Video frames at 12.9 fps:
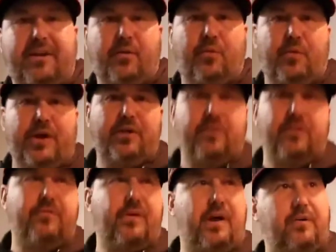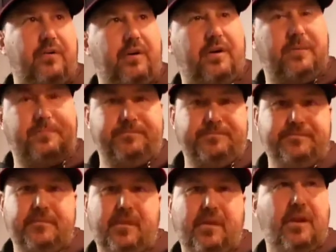the rail of our
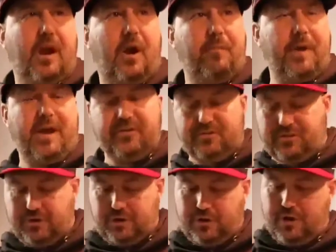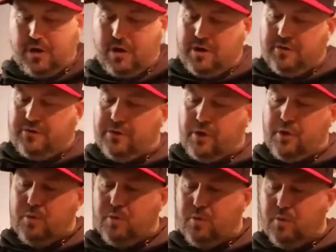banister.
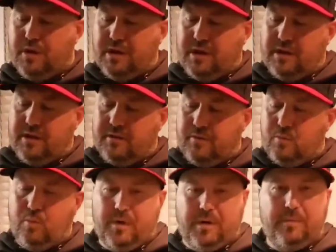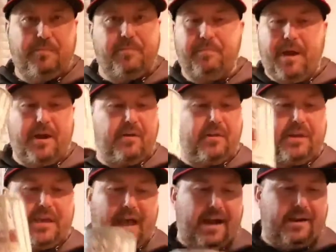So, and we barely
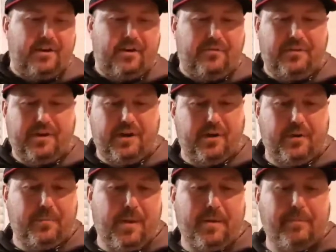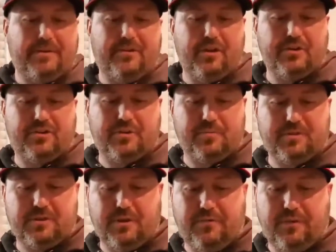got enough in here to maybe touch some
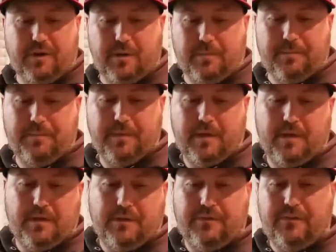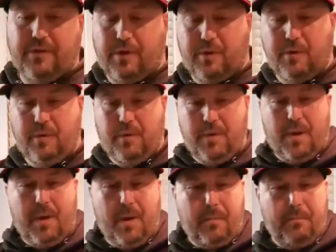stuff up. So,
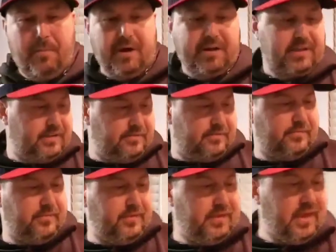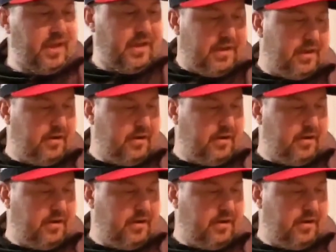but yeah,